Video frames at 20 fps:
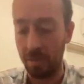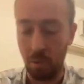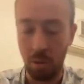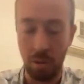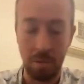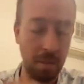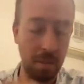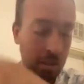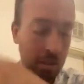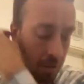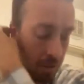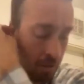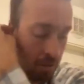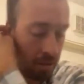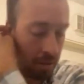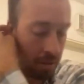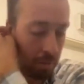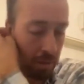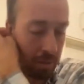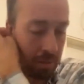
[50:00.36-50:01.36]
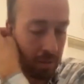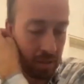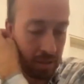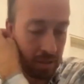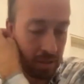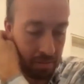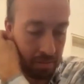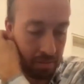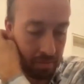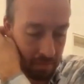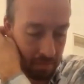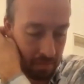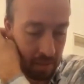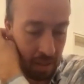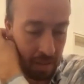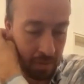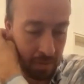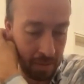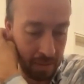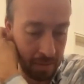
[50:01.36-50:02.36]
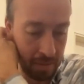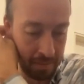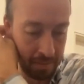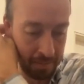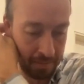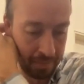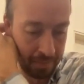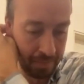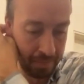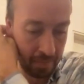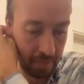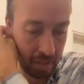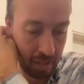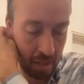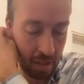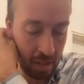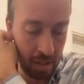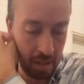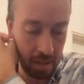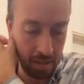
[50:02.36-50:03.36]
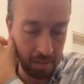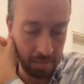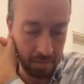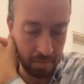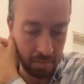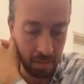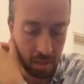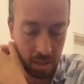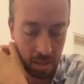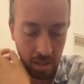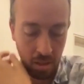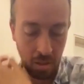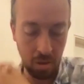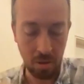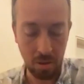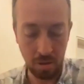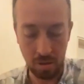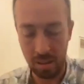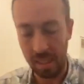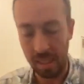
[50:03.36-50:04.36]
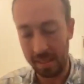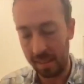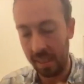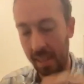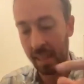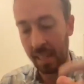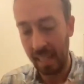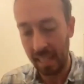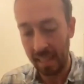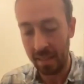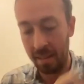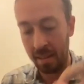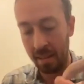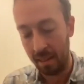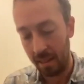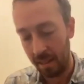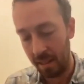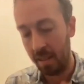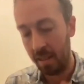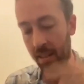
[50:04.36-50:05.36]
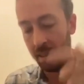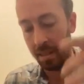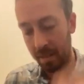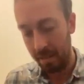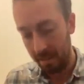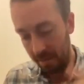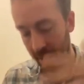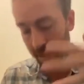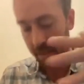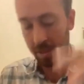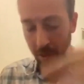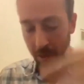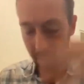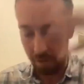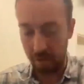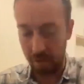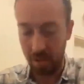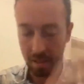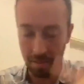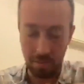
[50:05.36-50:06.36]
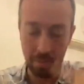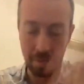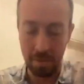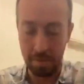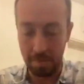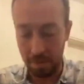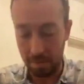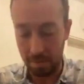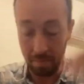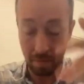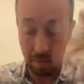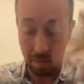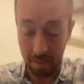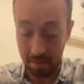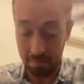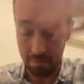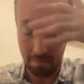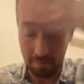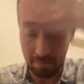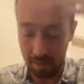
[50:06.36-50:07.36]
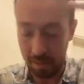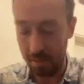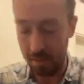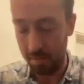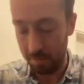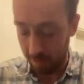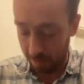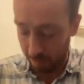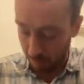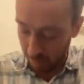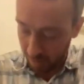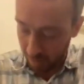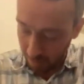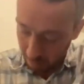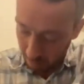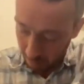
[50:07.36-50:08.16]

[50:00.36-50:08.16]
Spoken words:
the foreign minister in the previous government, or let's say in this current government, but when before he